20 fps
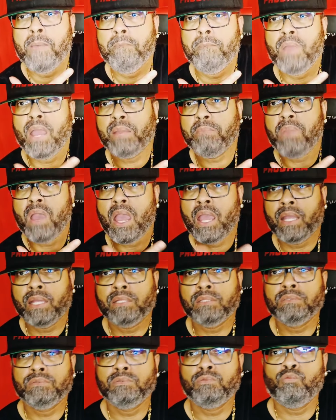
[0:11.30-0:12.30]
Bang
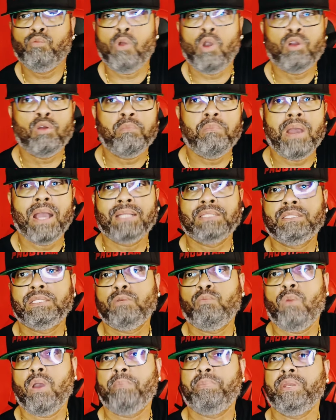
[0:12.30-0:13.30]
bang, welcome back to
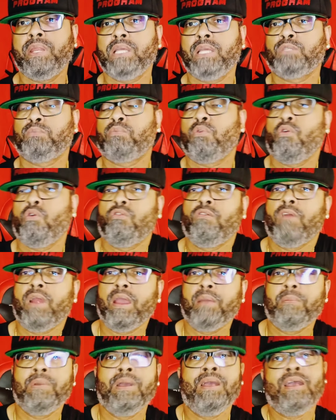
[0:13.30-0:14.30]
the Weapon X
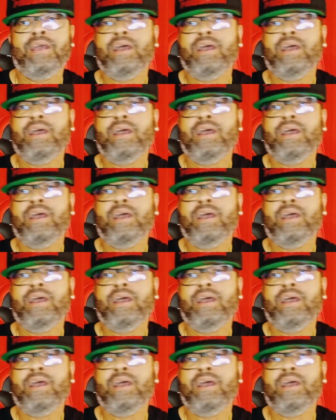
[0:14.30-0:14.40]
program.